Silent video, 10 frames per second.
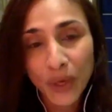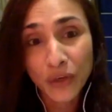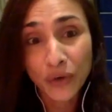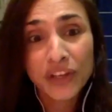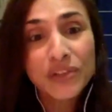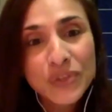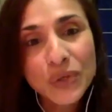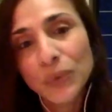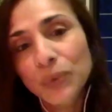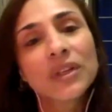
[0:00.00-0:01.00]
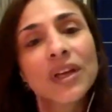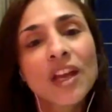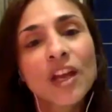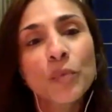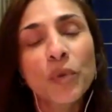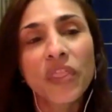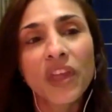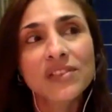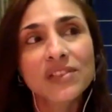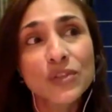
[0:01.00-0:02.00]
you're in school, but
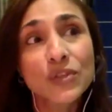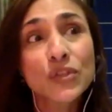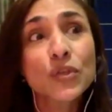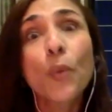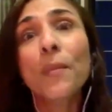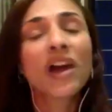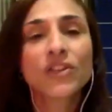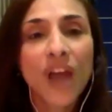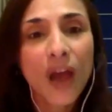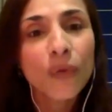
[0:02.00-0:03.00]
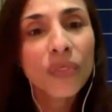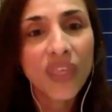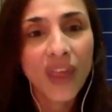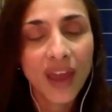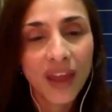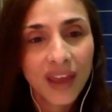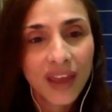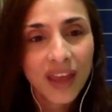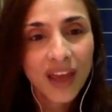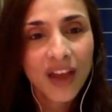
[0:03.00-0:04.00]
there's so much out there
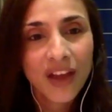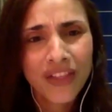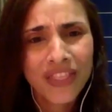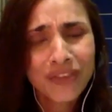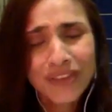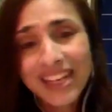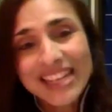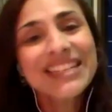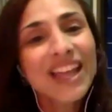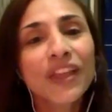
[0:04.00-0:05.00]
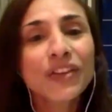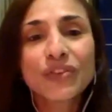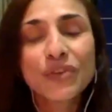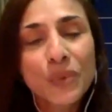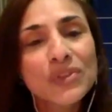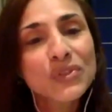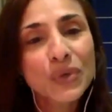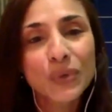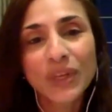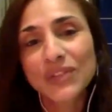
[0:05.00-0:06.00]
that really has nothing to do with
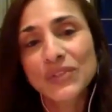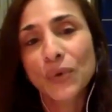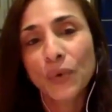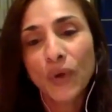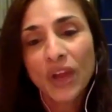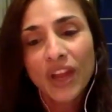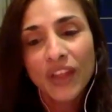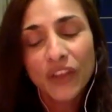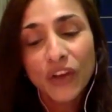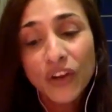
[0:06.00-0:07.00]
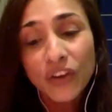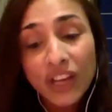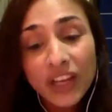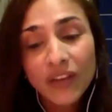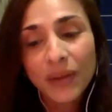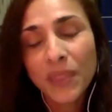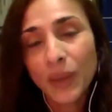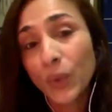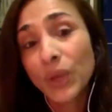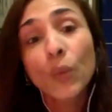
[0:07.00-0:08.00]
school. And so the curriculum
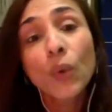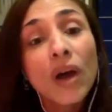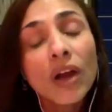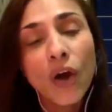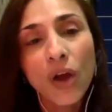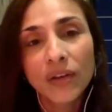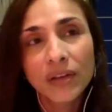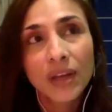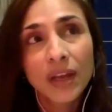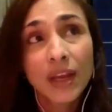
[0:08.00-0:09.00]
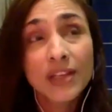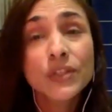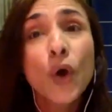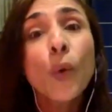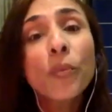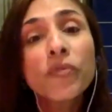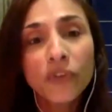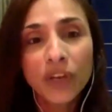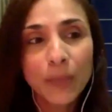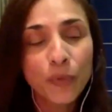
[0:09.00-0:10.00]
that we work on is
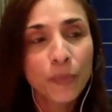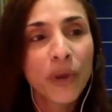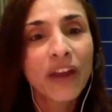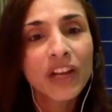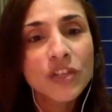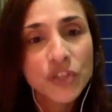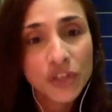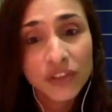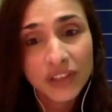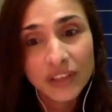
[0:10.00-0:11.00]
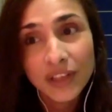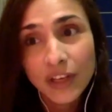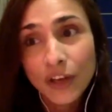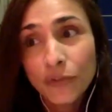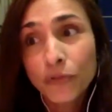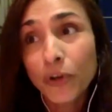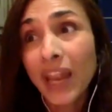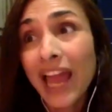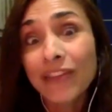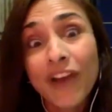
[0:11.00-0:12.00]
hopefully preparing children for
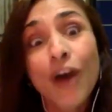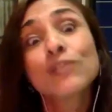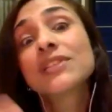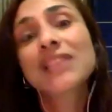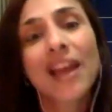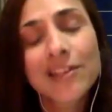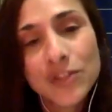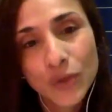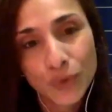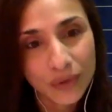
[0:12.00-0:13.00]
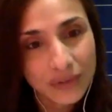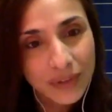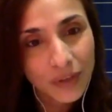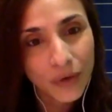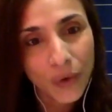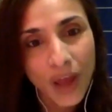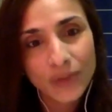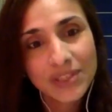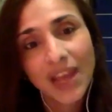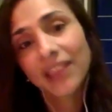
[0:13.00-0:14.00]
life outside school,
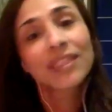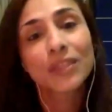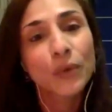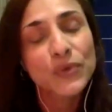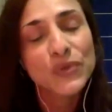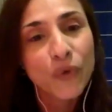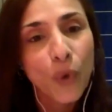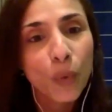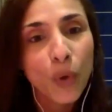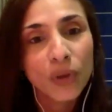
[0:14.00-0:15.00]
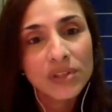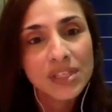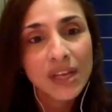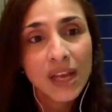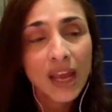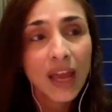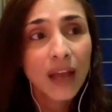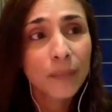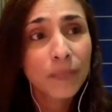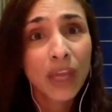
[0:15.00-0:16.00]
outside those four walls,
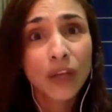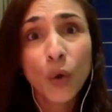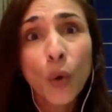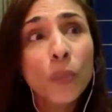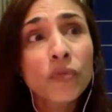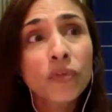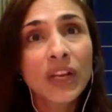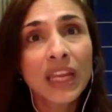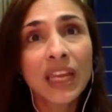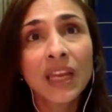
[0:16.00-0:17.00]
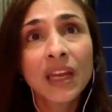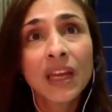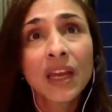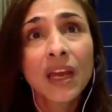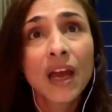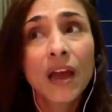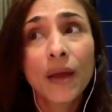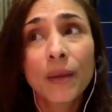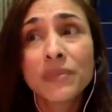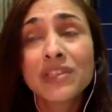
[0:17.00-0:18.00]
and hopefully
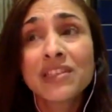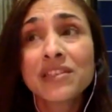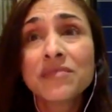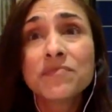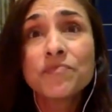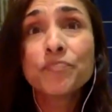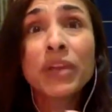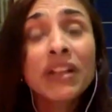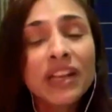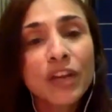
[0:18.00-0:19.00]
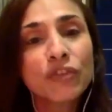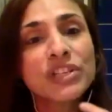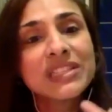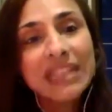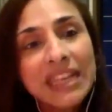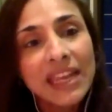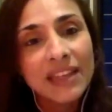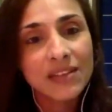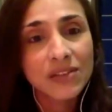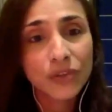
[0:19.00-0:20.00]
um, building
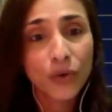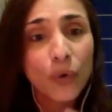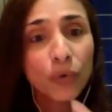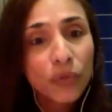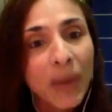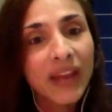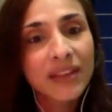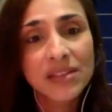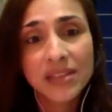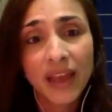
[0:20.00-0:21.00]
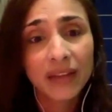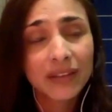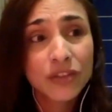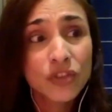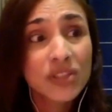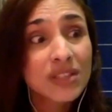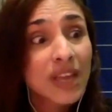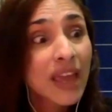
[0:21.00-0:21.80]
resilience, growth mindset, just